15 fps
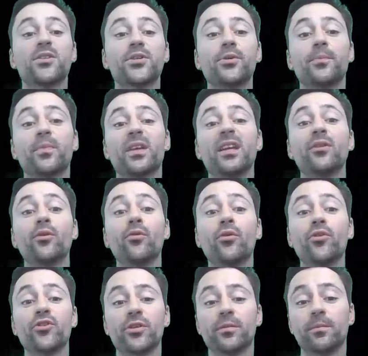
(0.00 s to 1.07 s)
So, in
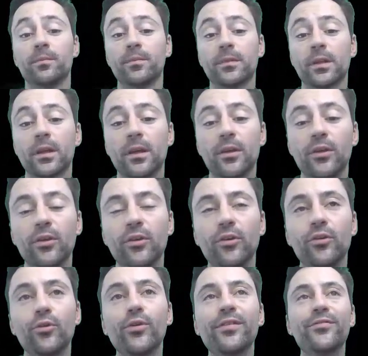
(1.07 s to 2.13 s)
conclusion,
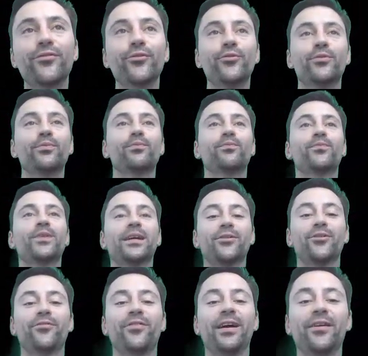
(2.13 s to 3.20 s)
you have to
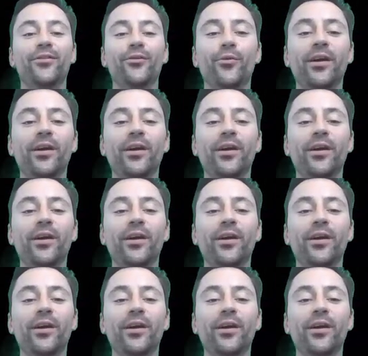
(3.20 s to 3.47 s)
kind of find